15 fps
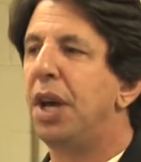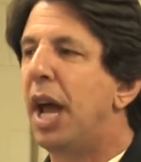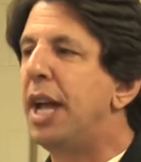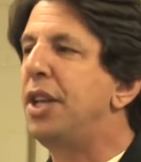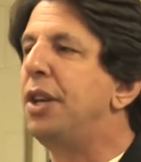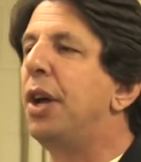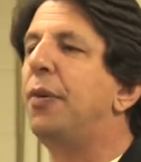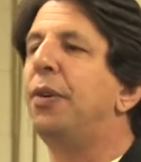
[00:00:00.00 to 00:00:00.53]
And
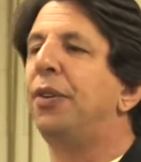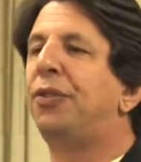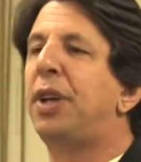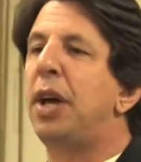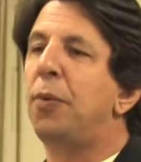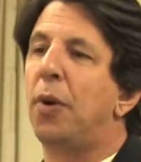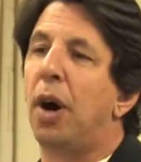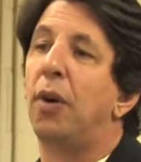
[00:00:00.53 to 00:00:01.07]
you know, he'll
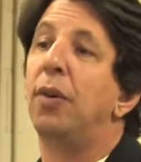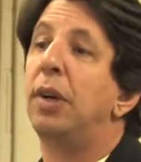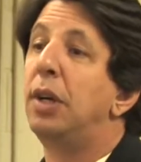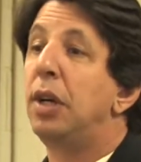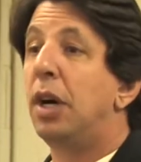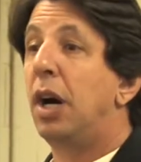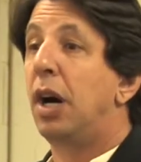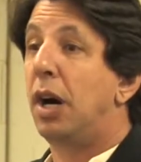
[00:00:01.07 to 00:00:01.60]
say, well,
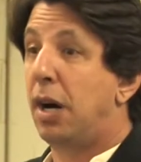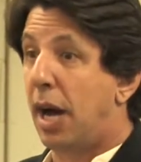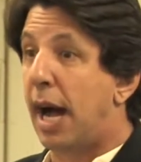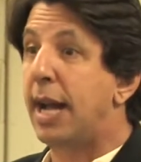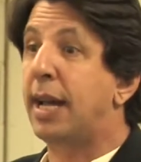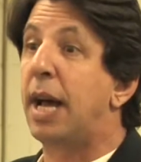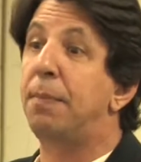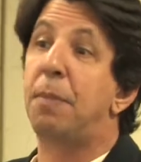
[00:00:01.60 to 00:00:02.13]
I
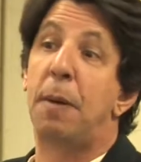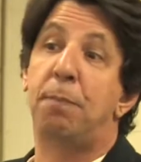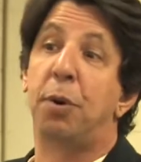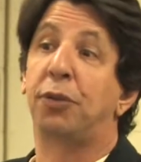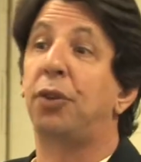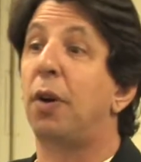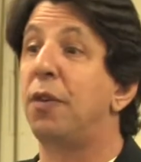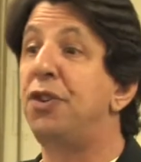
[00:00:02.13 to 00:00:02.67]
got my
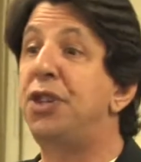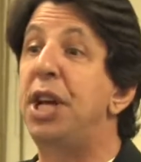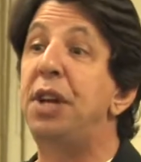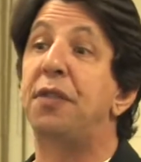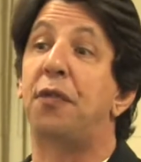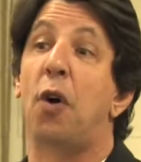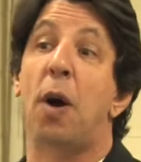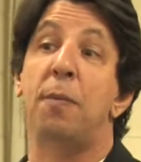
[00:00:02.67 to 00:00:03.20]
books over at
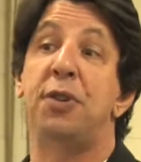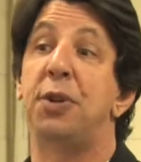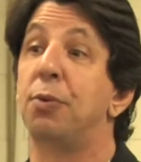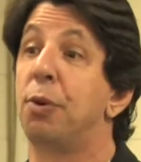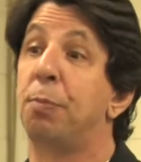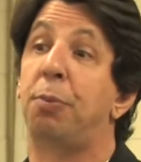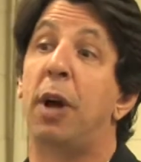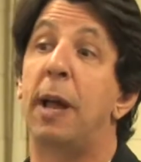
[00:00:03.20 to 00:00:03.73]
Jean's Pharmacy. We
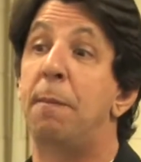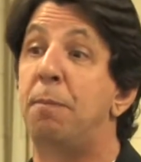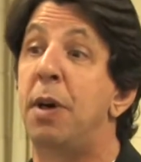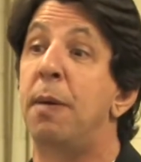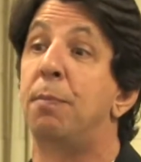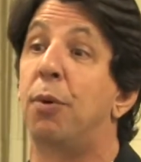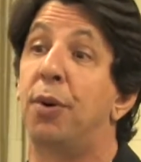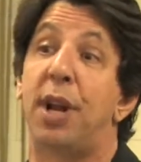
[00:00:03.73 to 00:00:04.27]
were playing
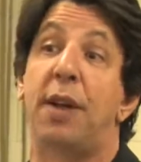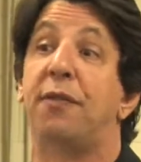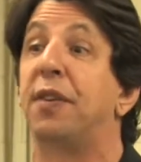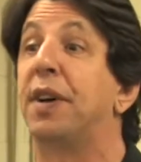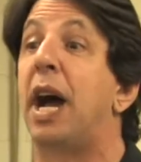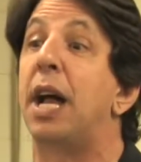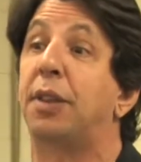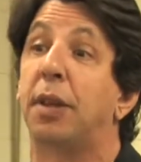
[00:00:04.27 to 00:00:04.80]
pinball, and I
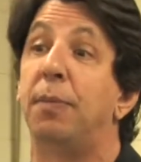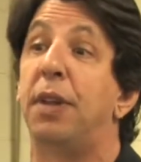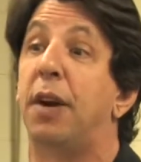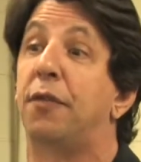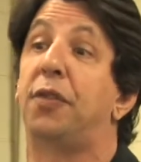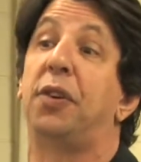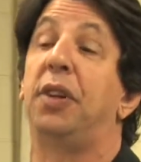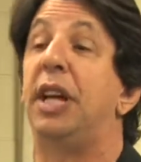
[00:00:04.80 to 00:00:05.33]
forgot them there
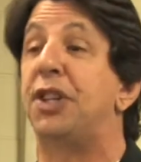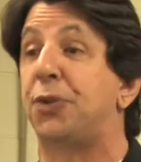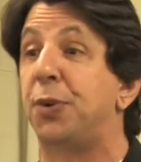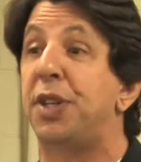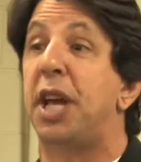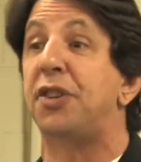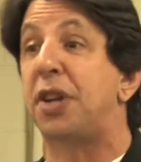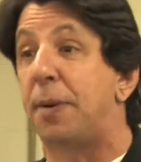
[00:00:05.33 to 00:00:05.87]
for the last 3
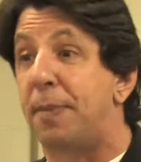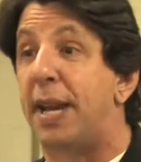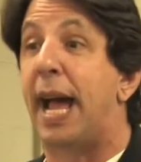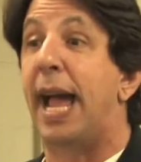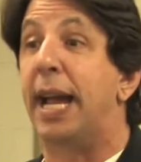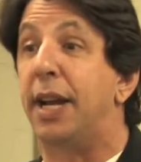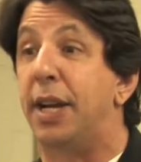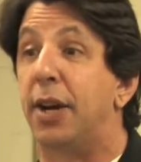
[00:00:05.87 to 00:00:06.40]
days I've been
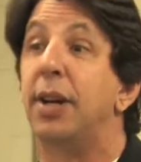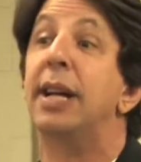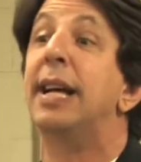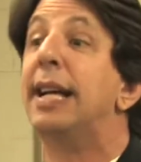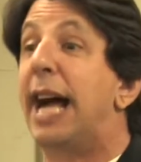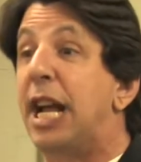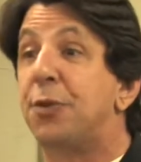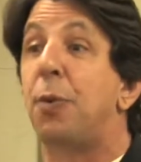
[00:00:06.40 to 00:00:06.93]
hanging there.
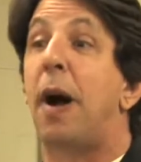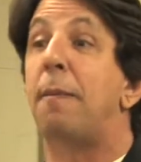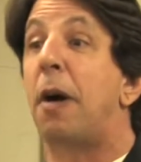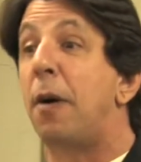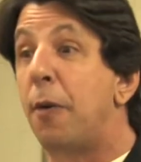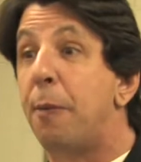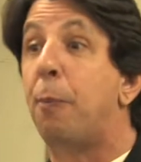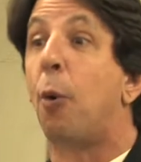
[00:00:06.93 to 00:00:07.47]
That's why my
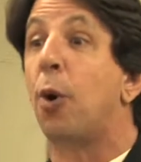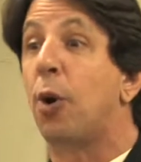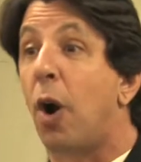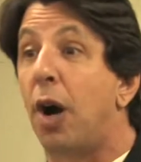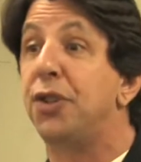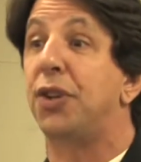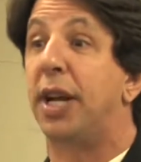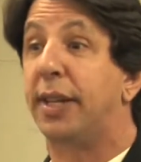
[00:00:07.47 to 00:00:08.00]
report
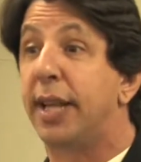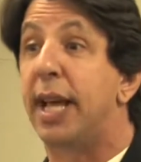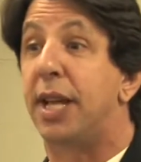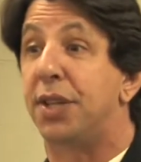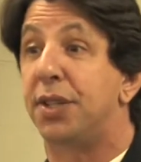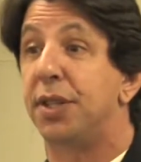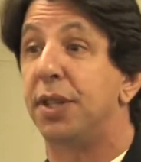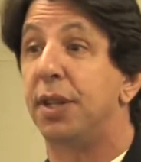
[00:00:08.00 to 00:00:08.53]
card's like
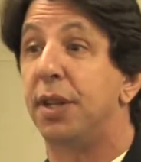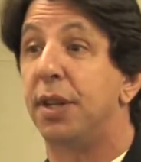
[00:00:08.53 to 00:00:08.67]
this.